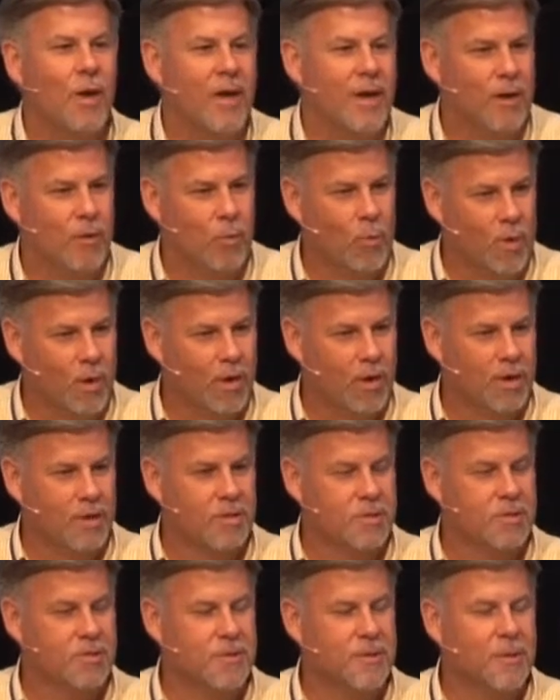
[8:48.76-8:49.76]
way it
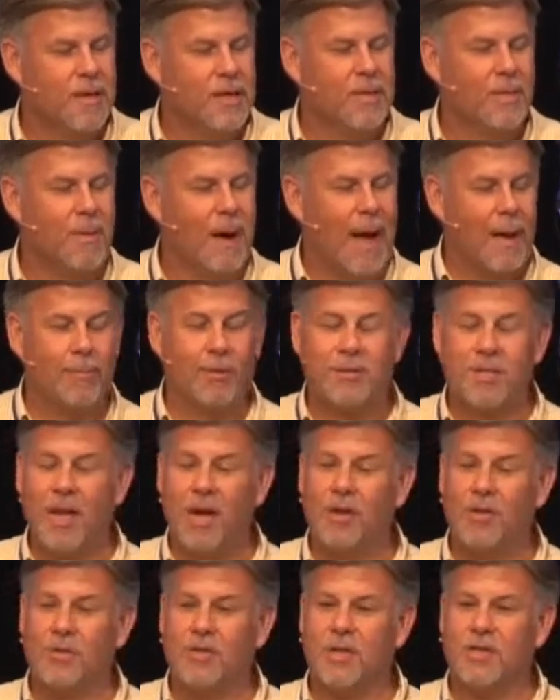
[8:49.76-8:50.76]
works. The Bible
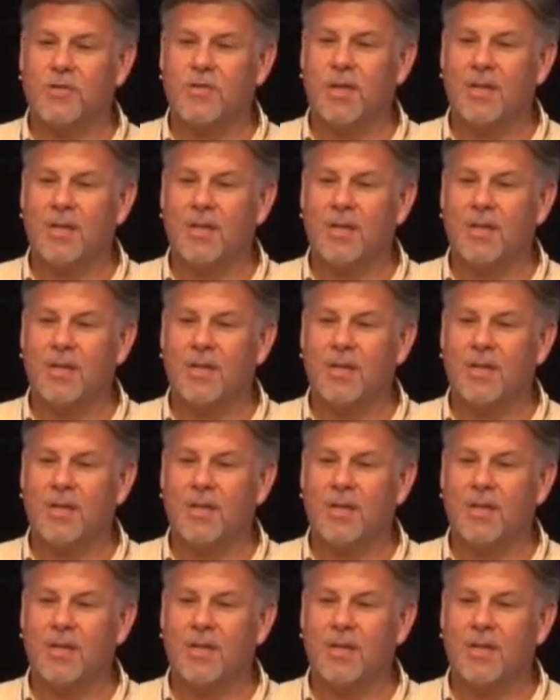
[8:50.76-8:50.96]
tells us